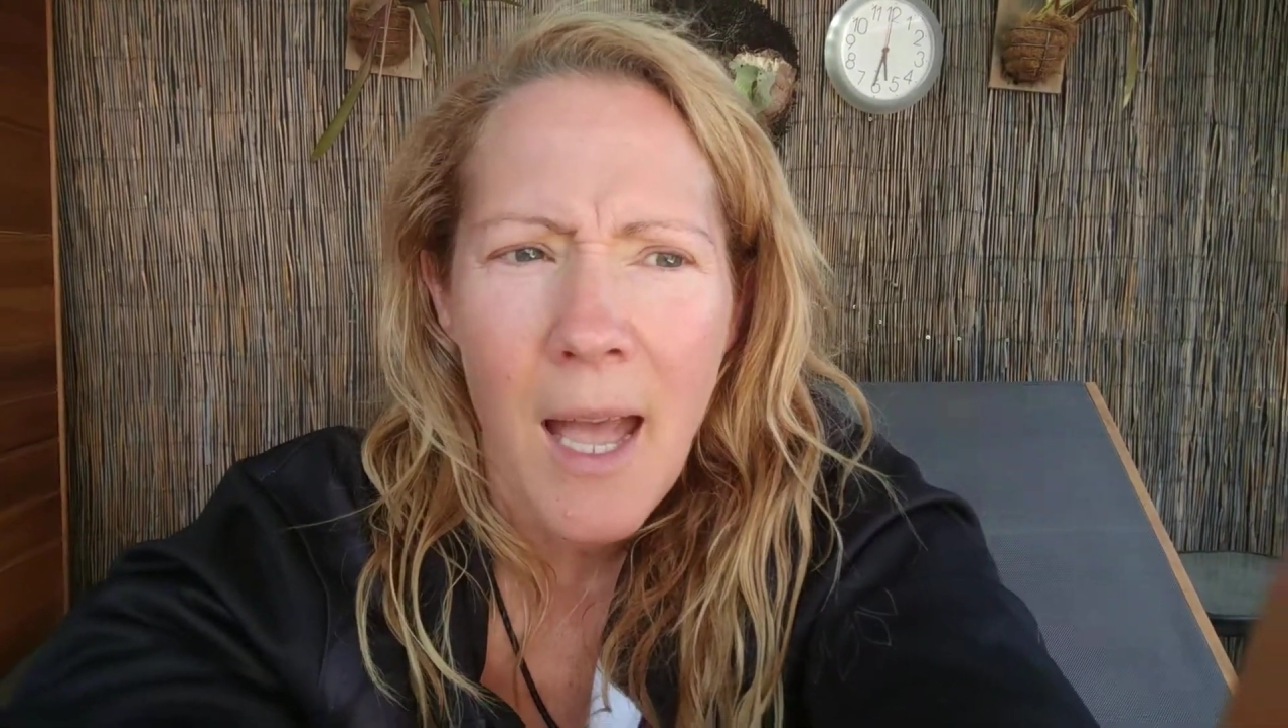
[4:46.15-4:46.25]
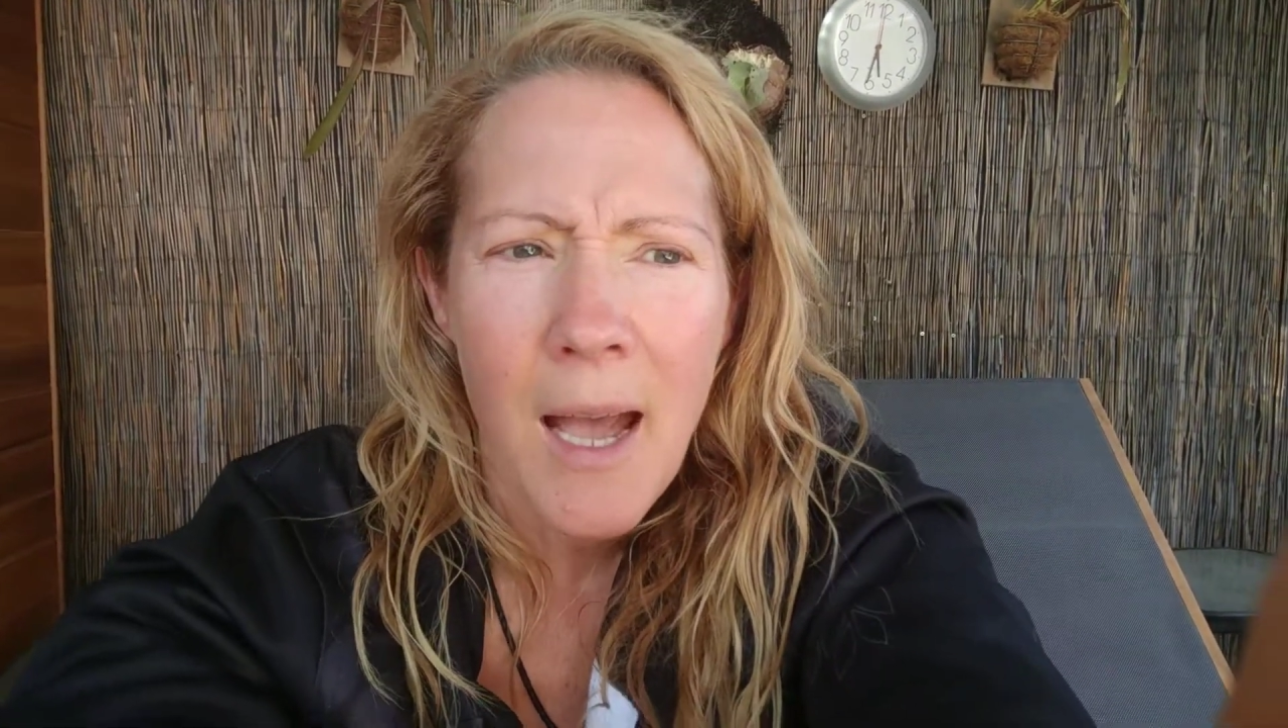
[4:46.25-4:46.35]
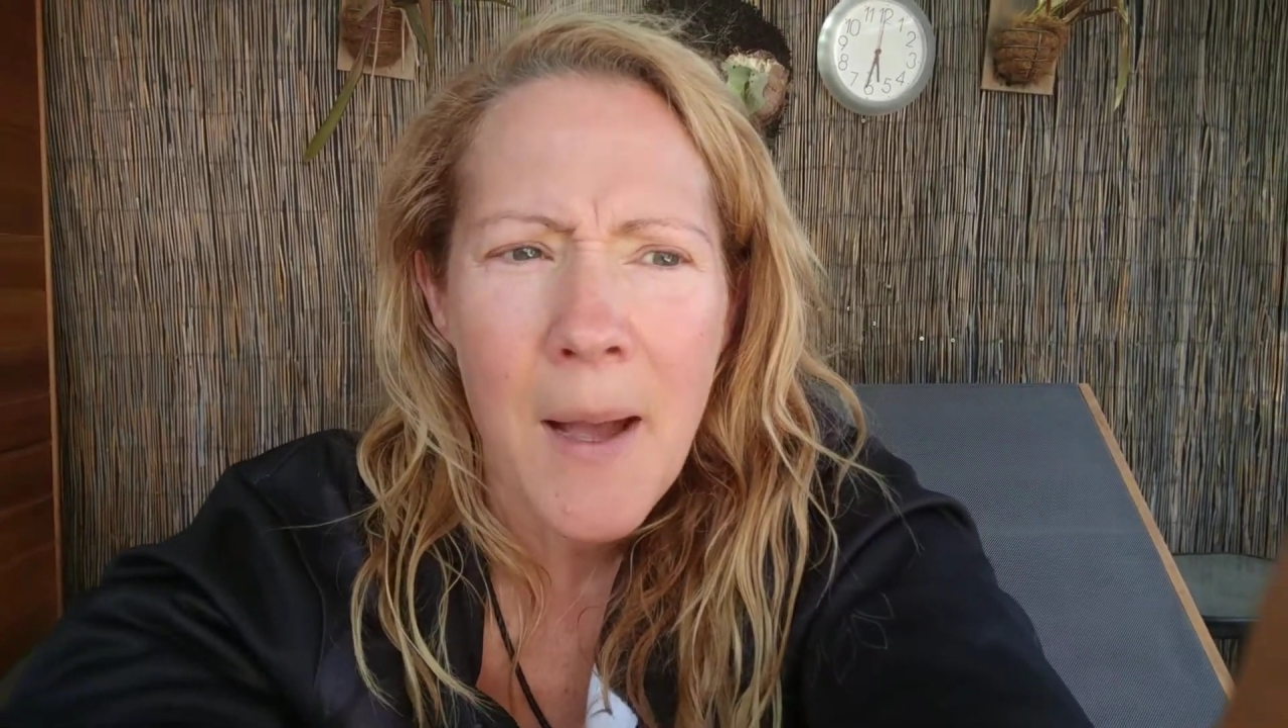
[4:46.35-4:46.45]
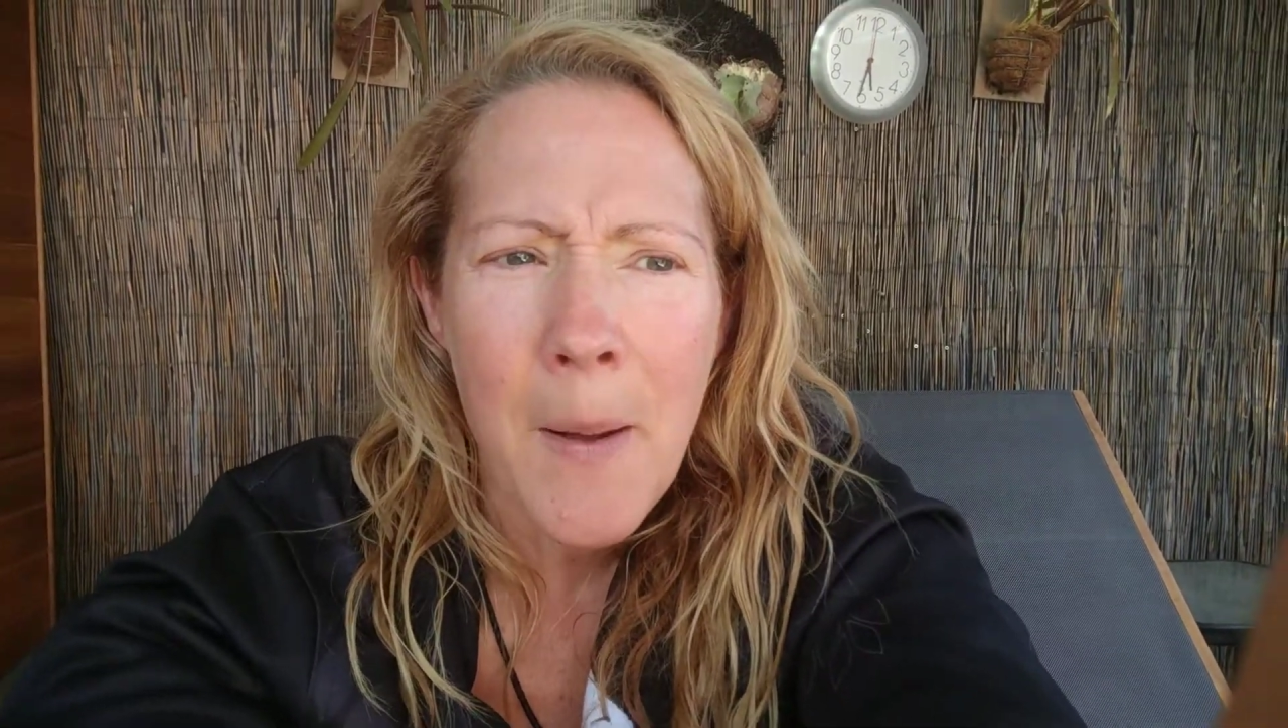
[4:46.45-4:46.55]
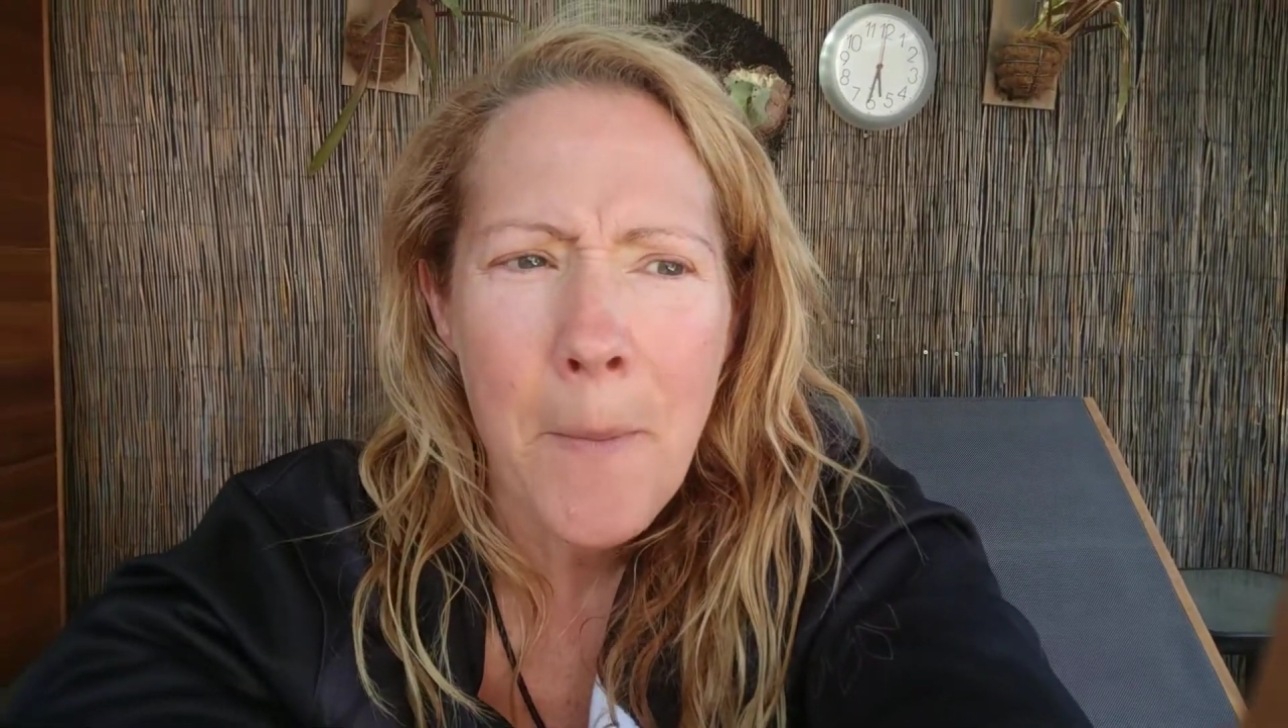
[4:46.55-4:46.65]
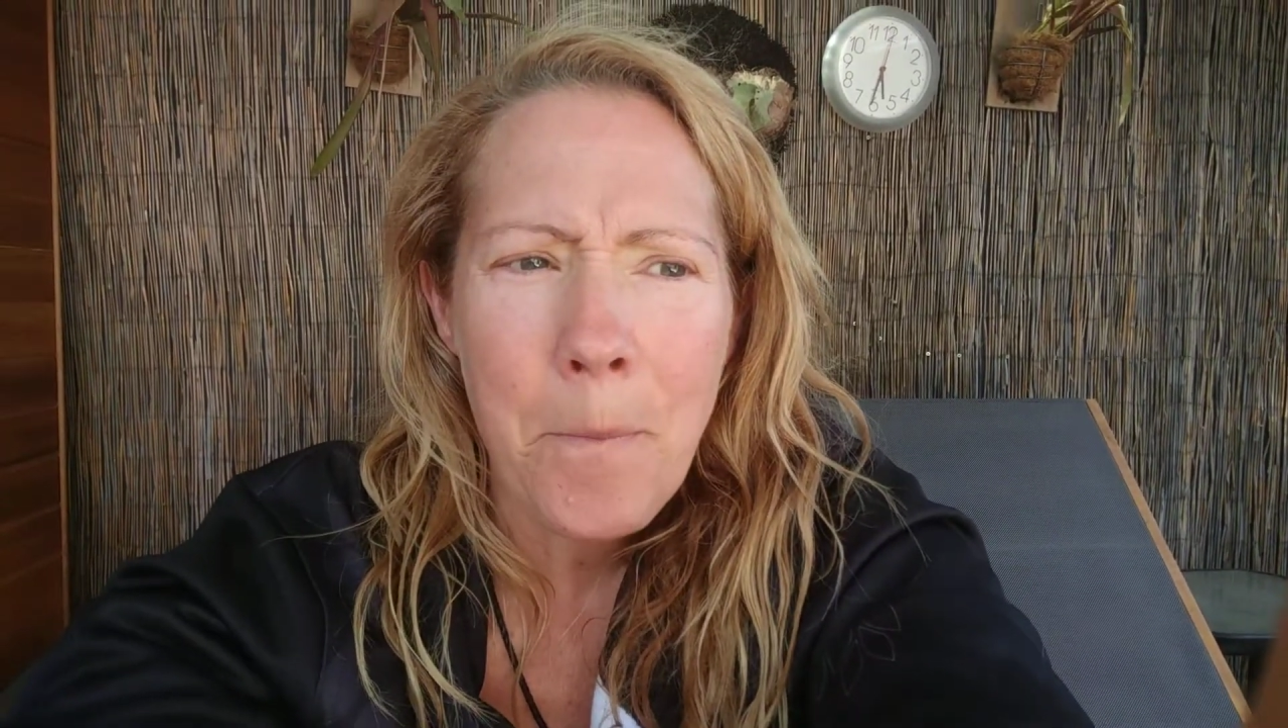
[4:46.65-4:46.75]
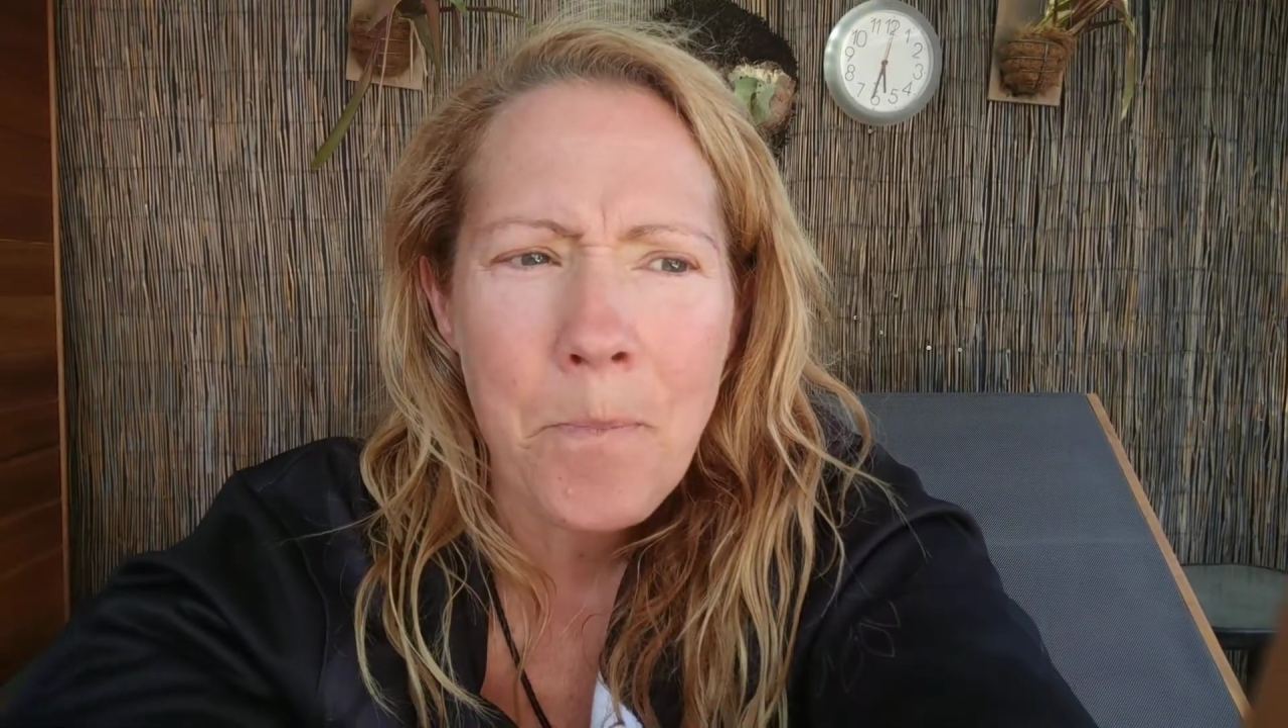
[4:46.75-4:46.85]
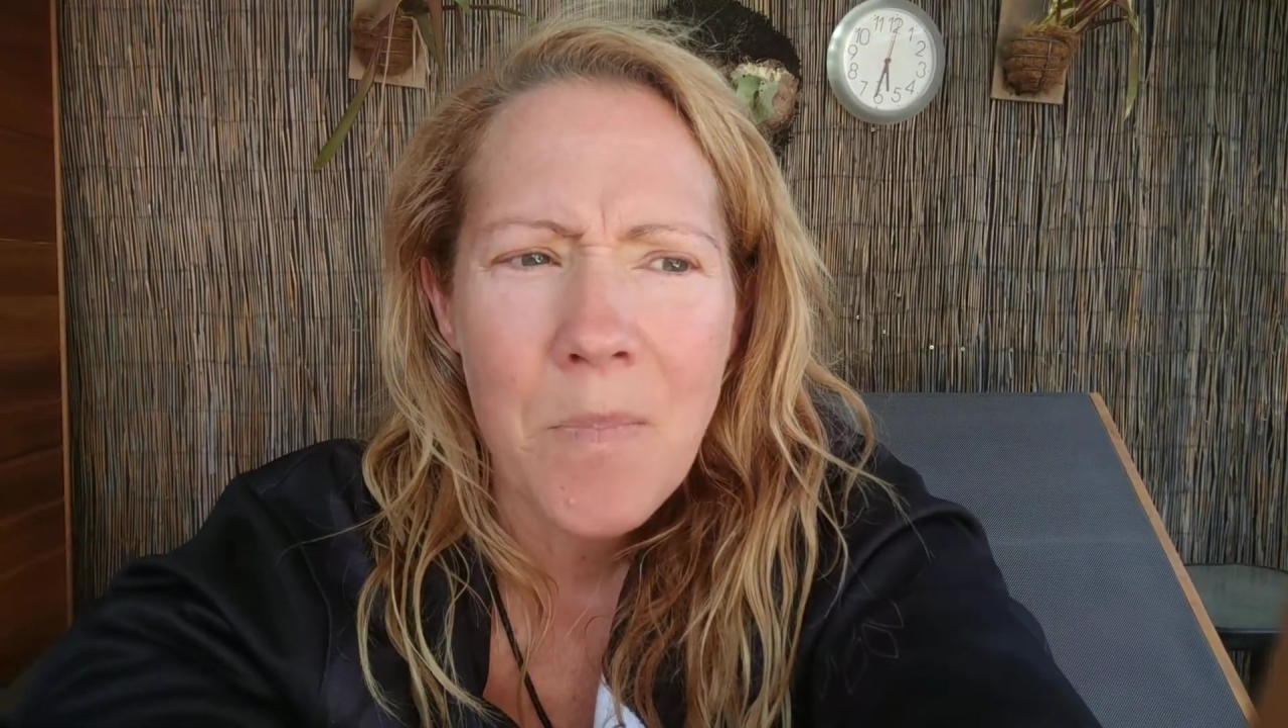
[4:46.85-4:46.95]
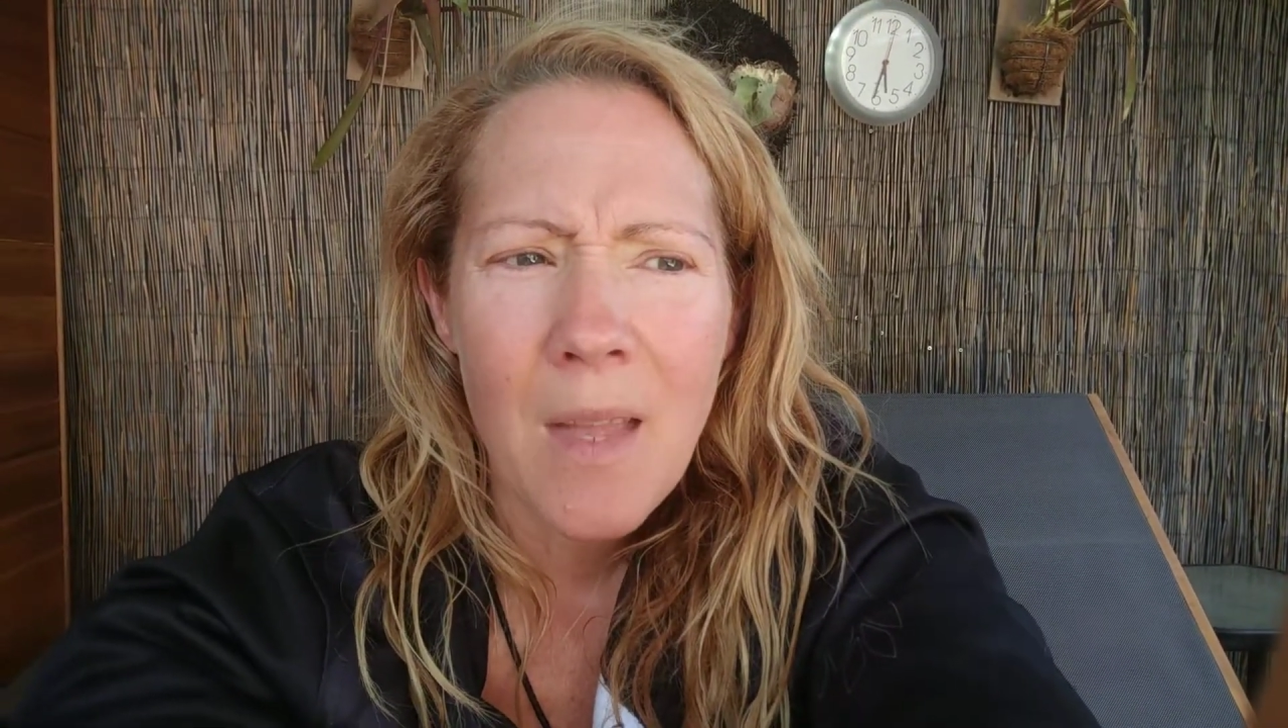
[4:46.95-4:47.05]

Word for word: um,